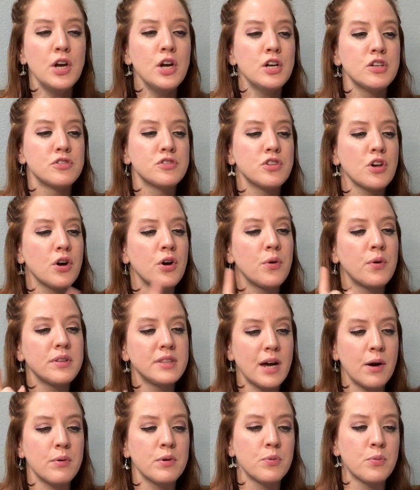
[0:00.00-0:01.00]
so
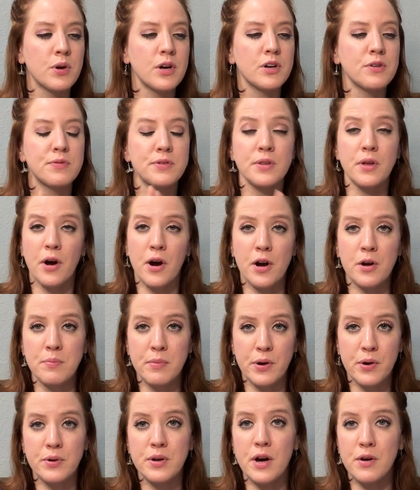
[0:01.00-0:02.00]
that would work for the hard
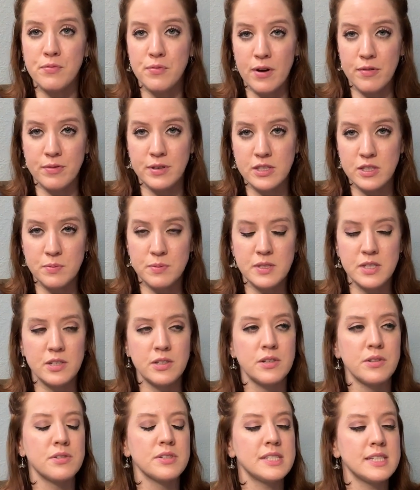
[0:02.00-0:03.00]
mode of reference
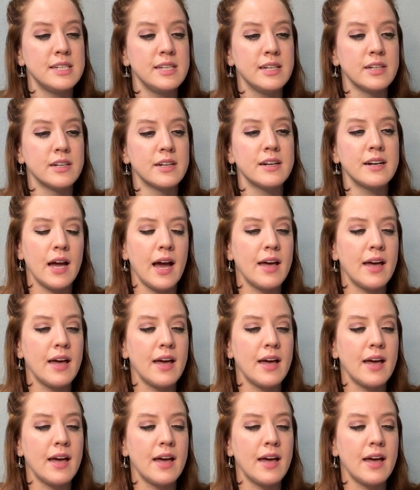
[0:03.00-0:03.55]
materials here.